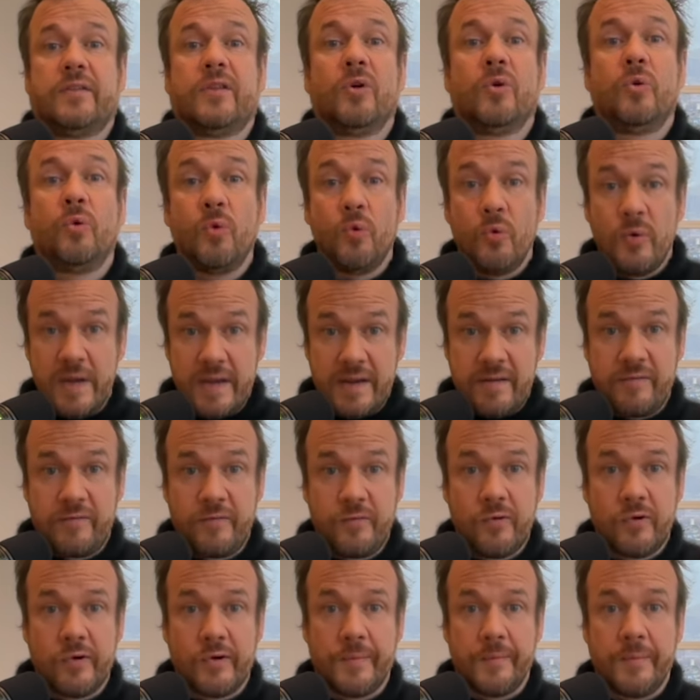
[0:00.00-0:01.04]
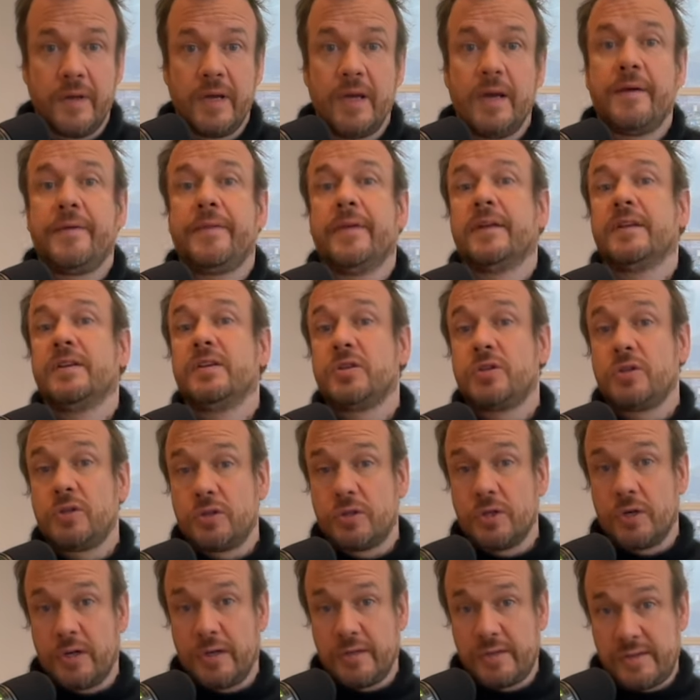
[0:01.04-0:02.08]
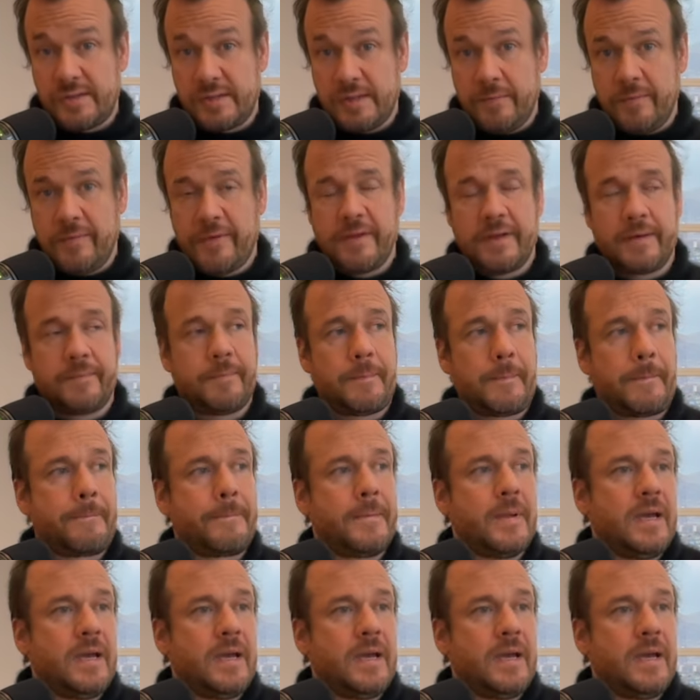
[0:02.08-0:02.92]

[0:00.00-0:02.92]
that we form, that does something.